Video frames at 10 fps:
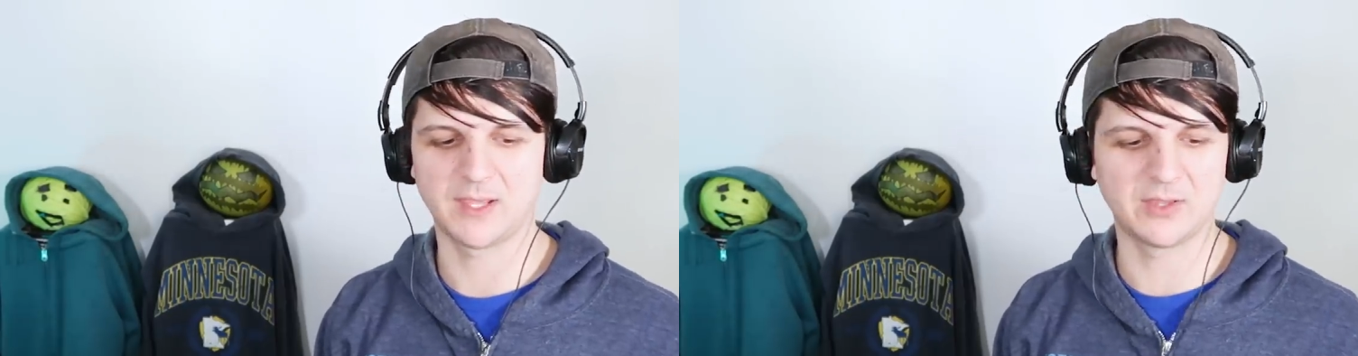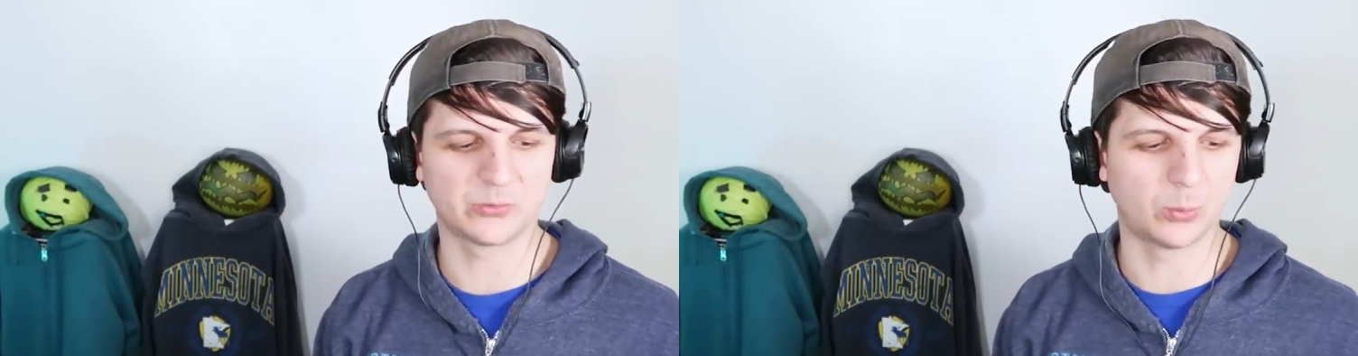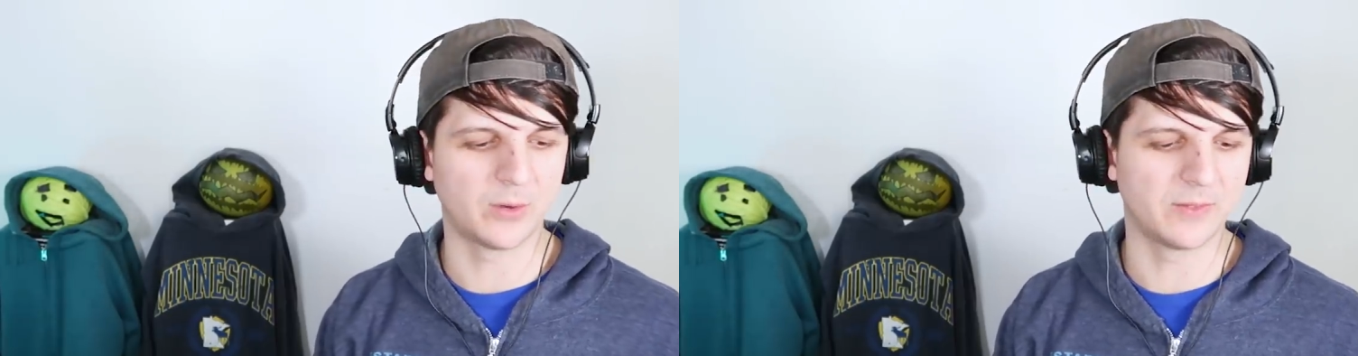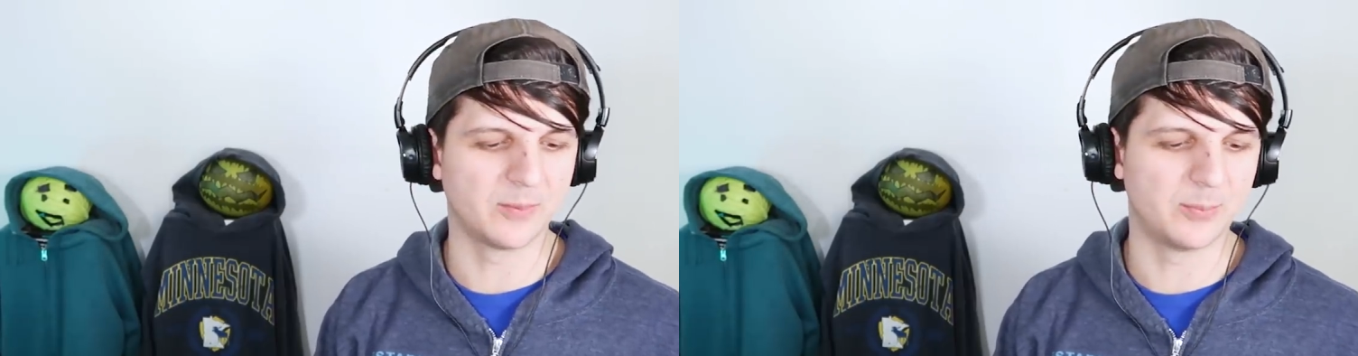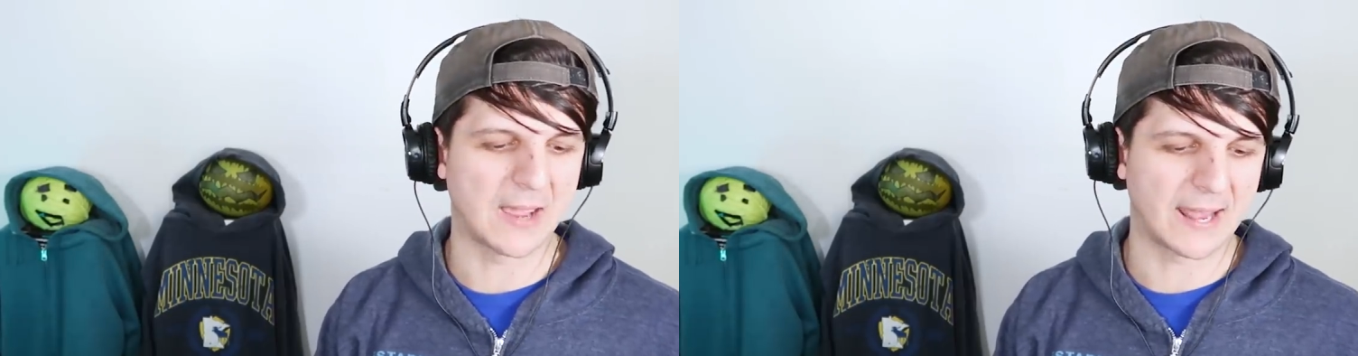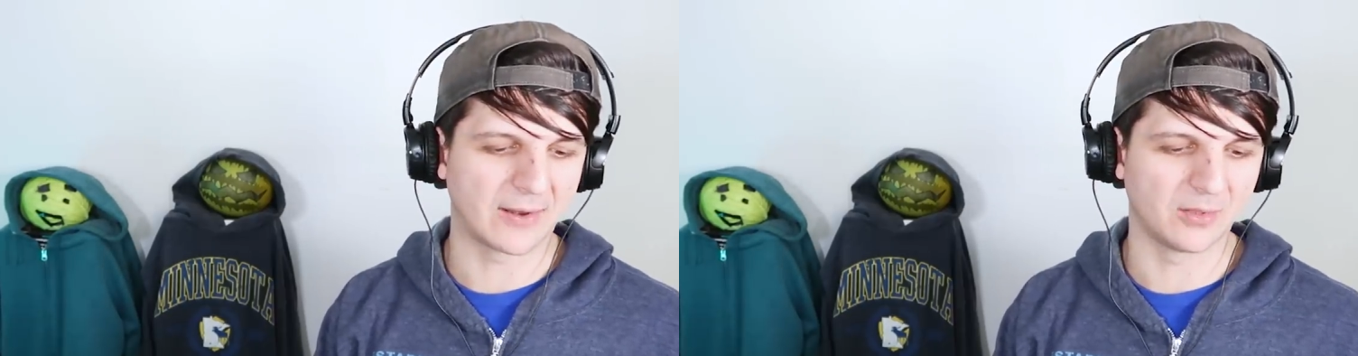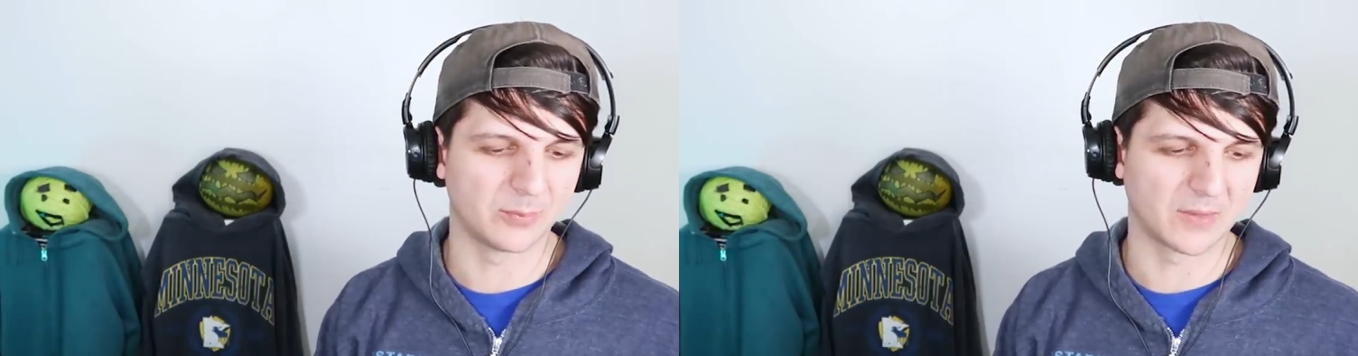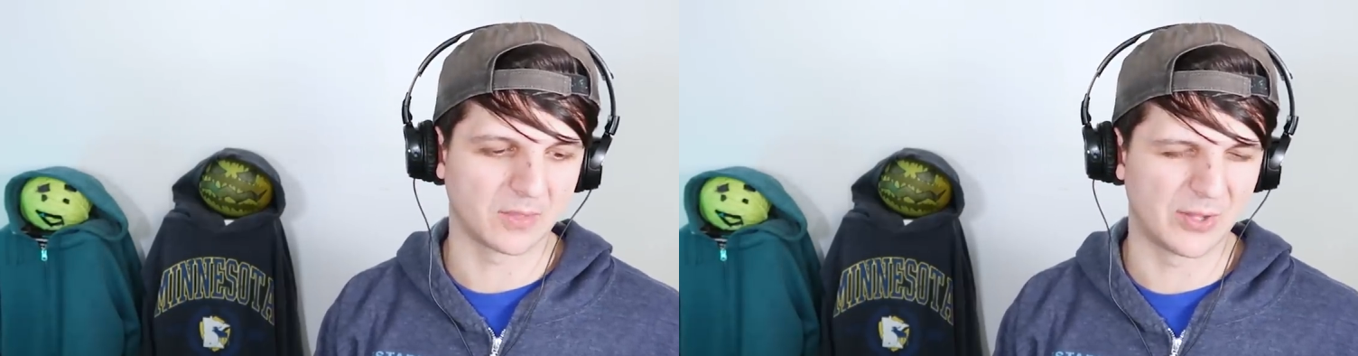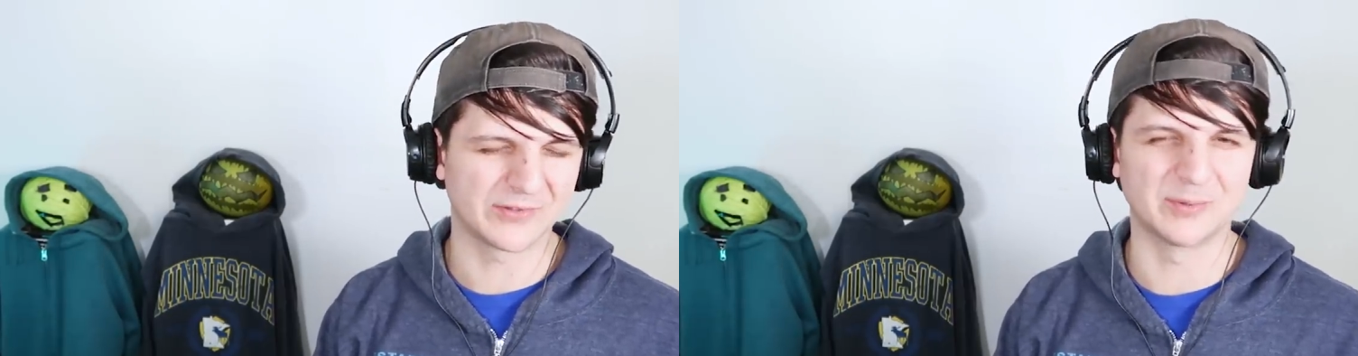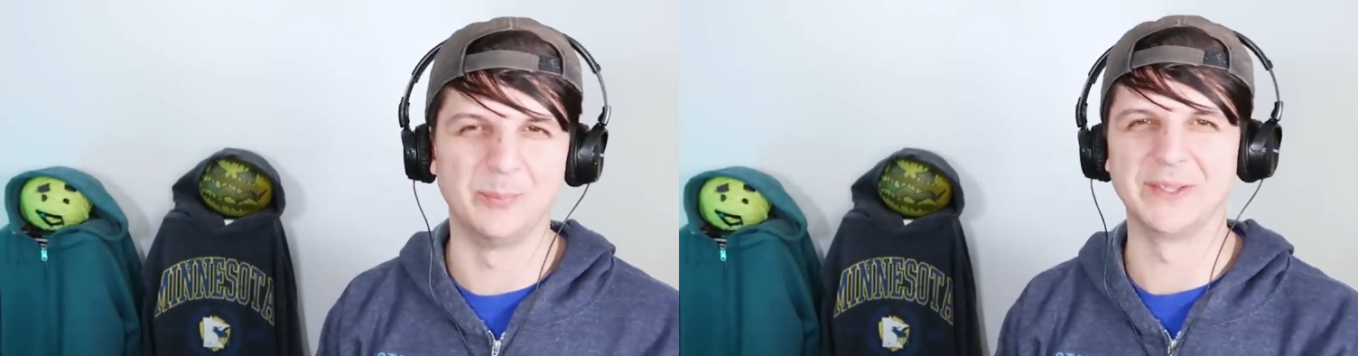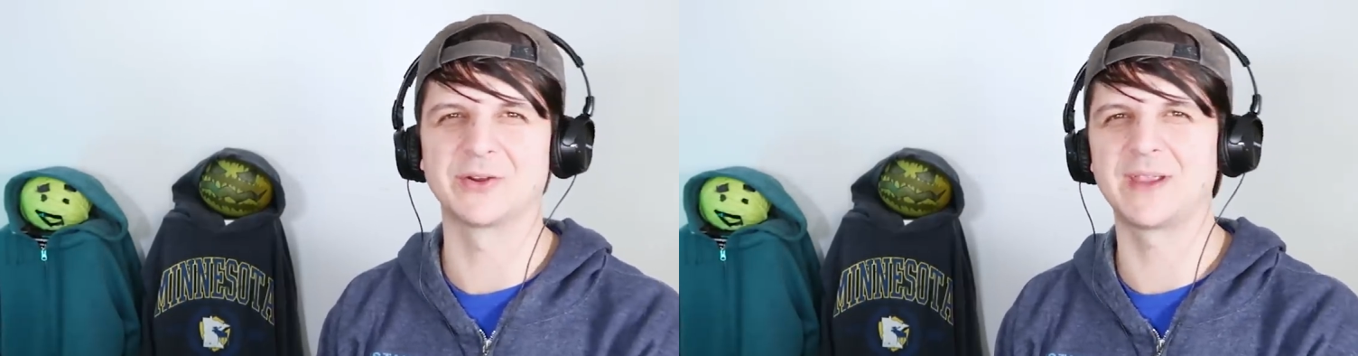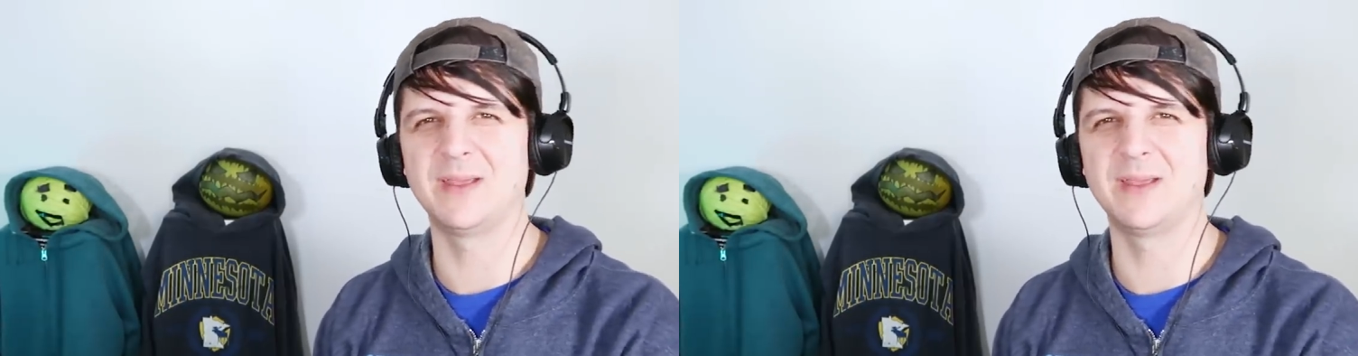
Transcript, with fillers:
Speaker 1: he's won the battle but lost a bigger